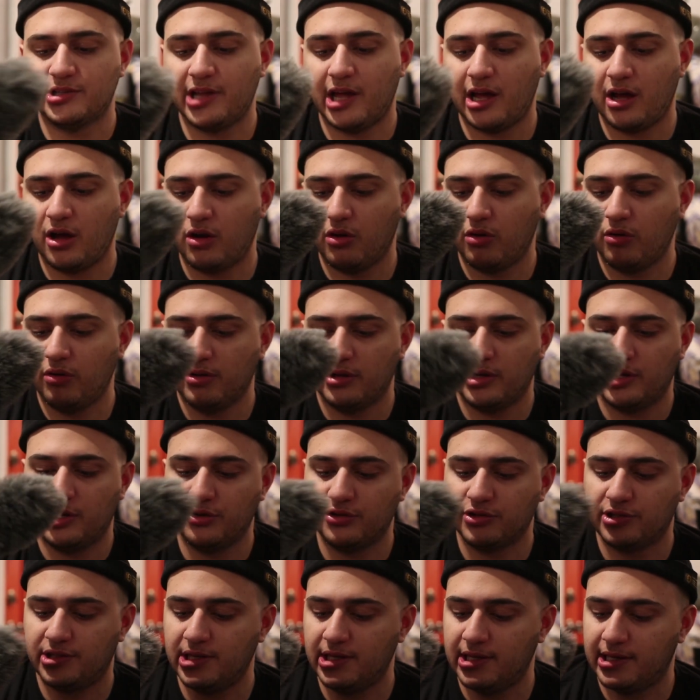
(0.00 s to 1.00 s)
now.
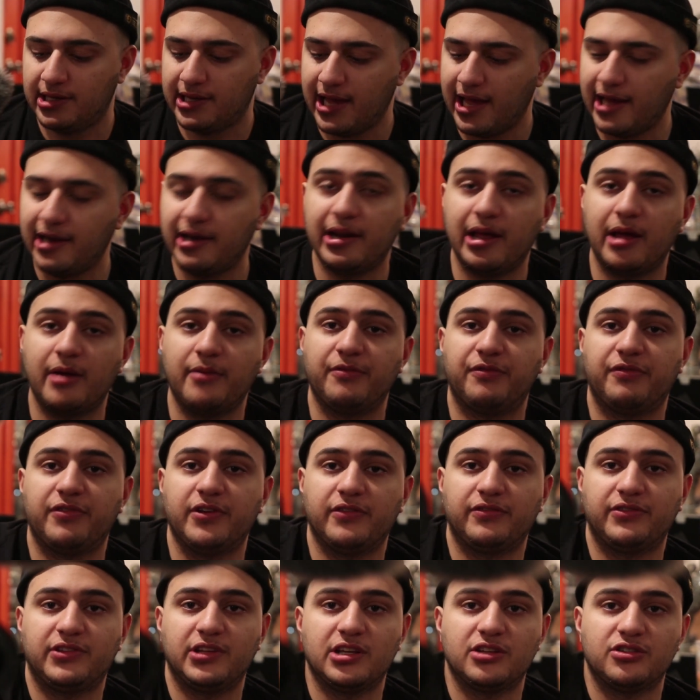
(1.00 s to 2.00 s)
Here's the Canon
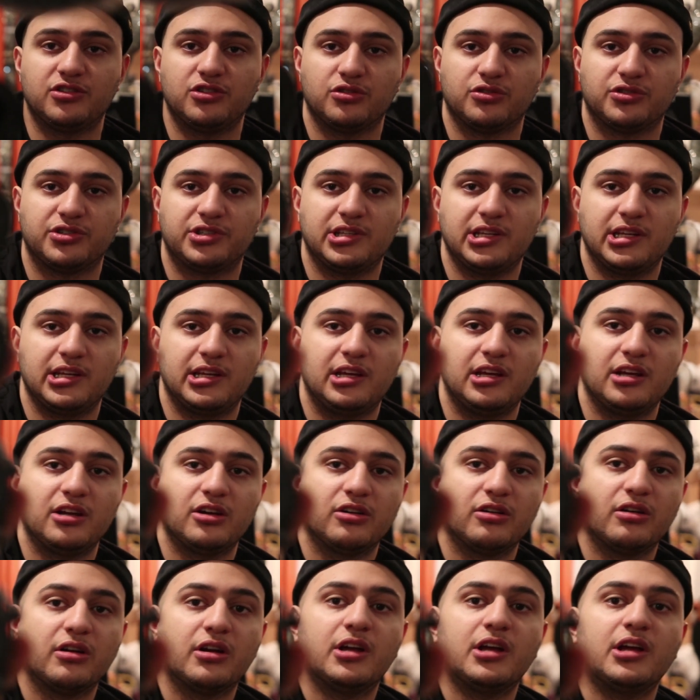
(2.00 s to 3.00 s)
M50, as you'll see here.
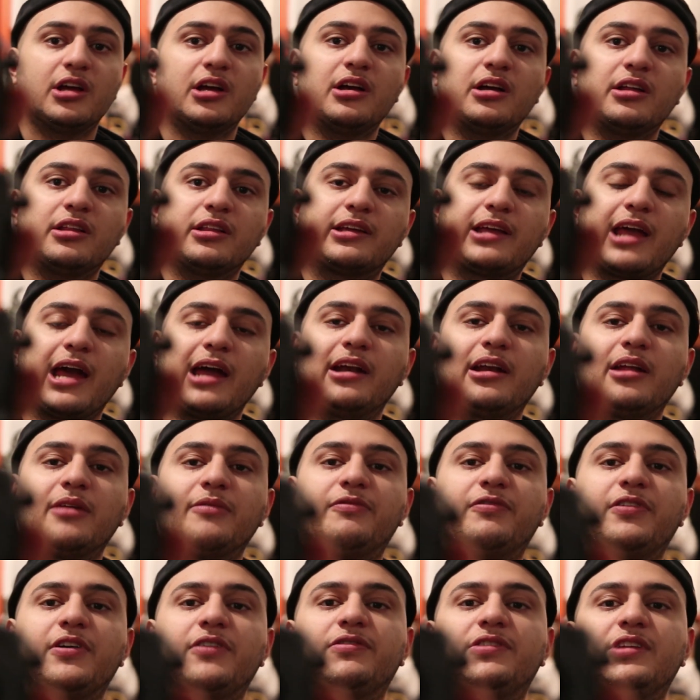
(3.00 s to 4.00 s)
Canon
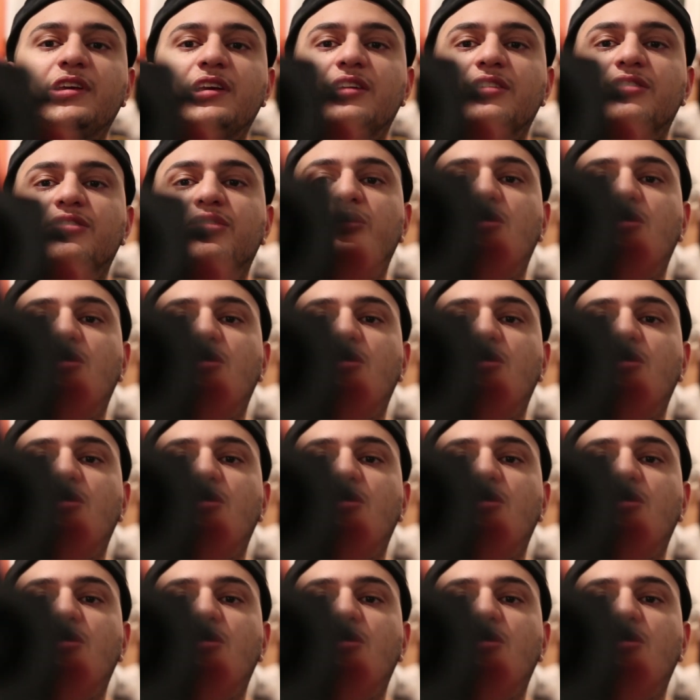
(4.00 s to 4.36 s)
M50 is